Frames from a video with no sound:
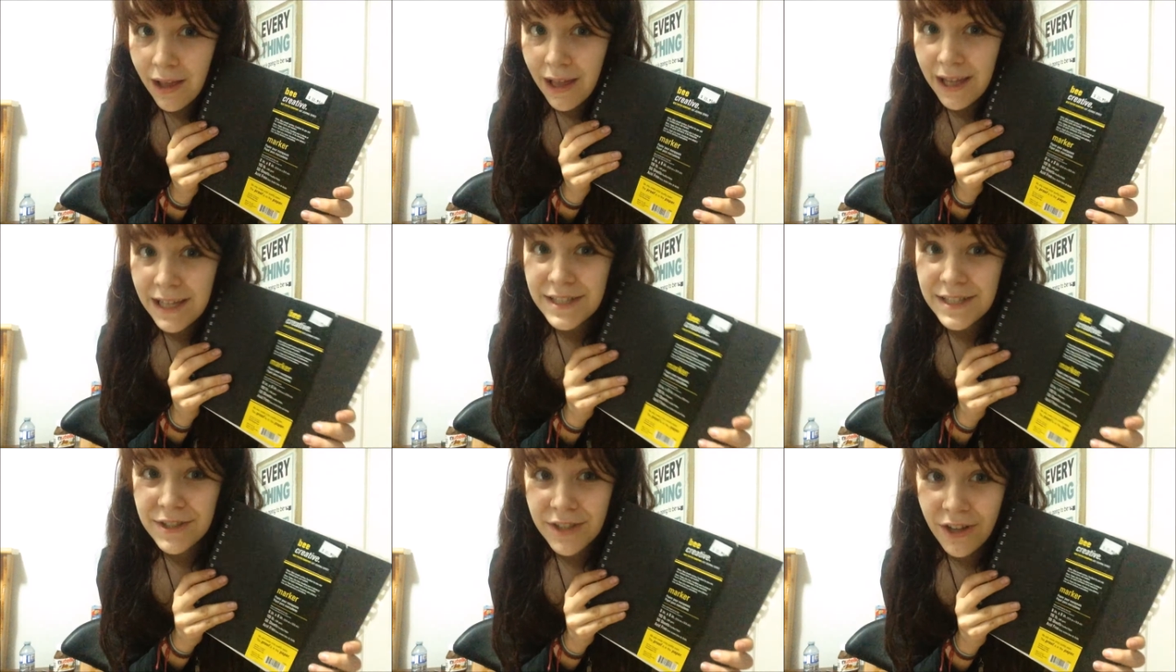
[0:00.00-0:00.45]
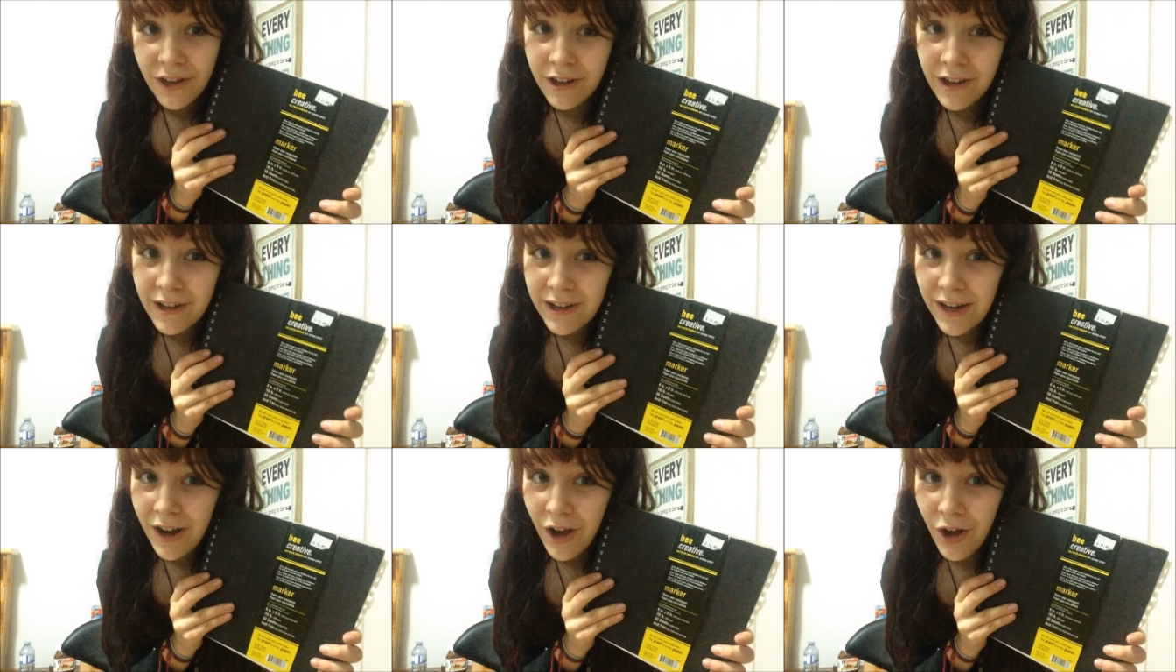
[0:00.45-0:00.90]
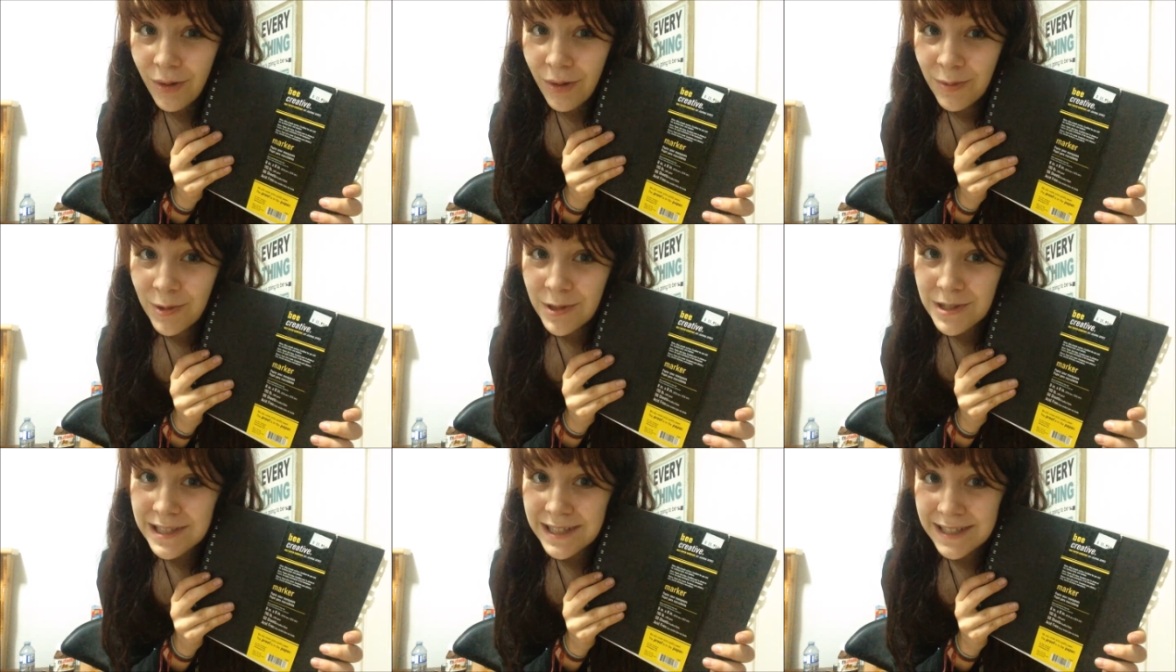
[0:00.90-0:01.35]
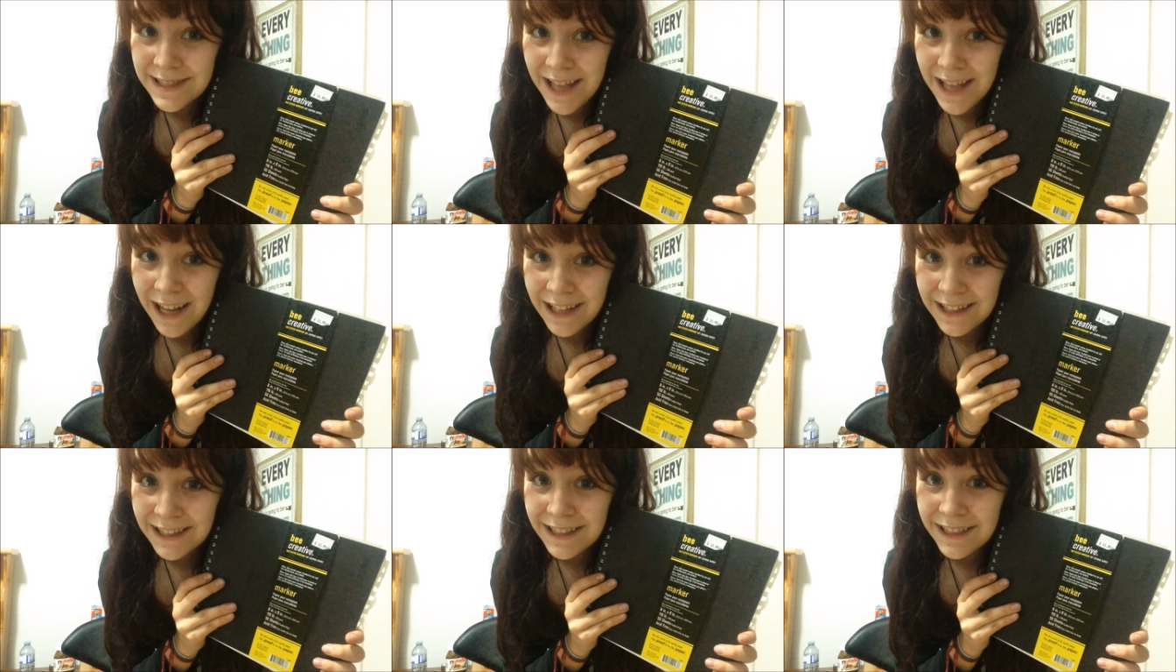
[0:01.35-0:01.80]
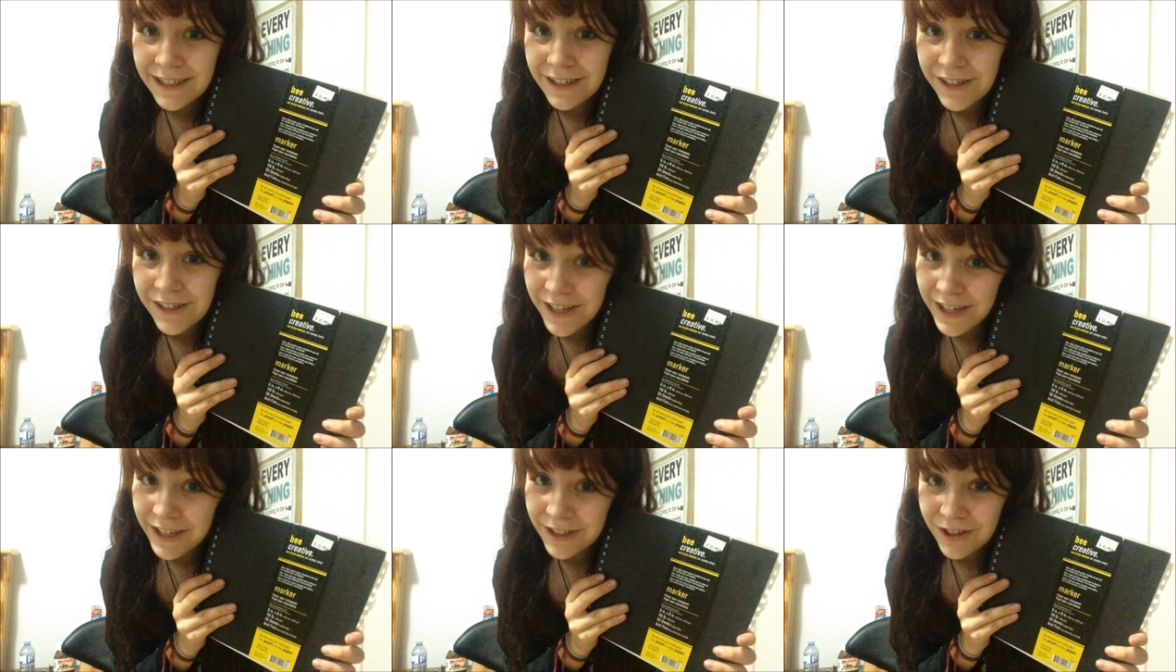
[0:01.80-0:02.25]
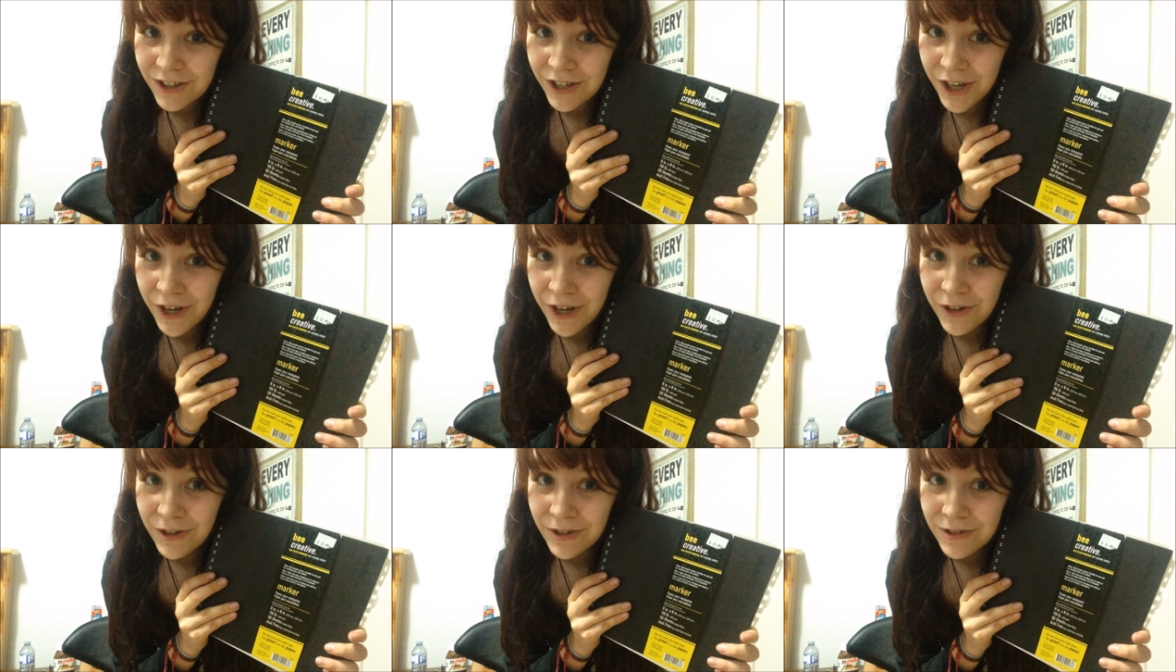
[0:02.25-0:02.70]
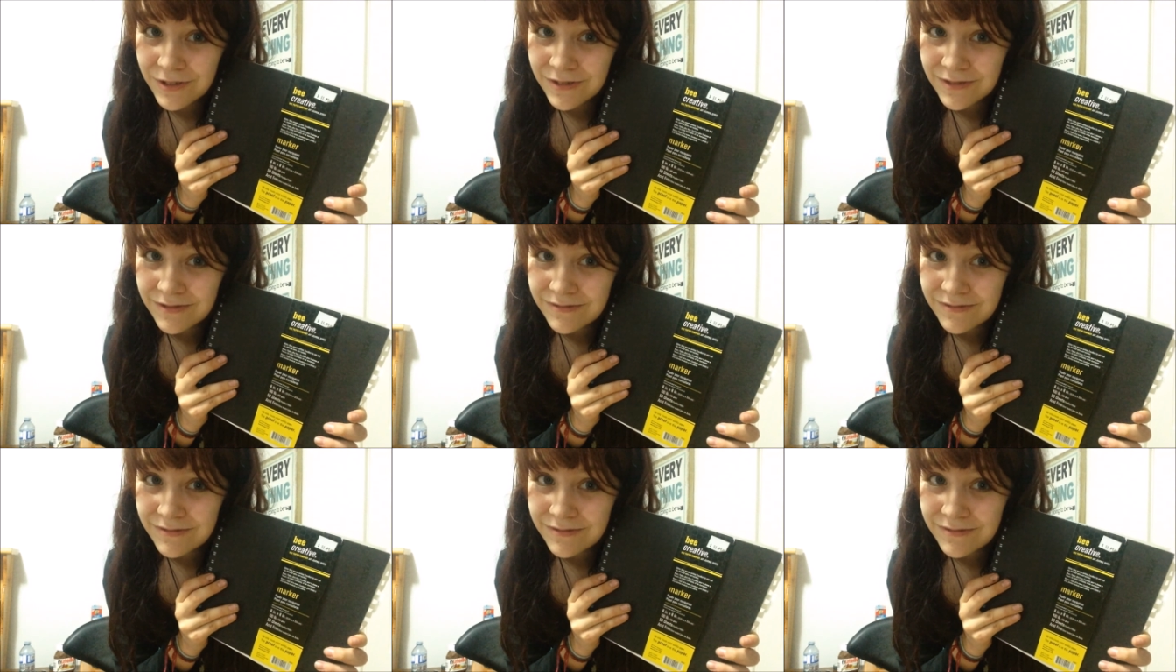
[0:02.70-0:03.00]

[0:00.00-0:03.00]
I started it almost exactly a year ago.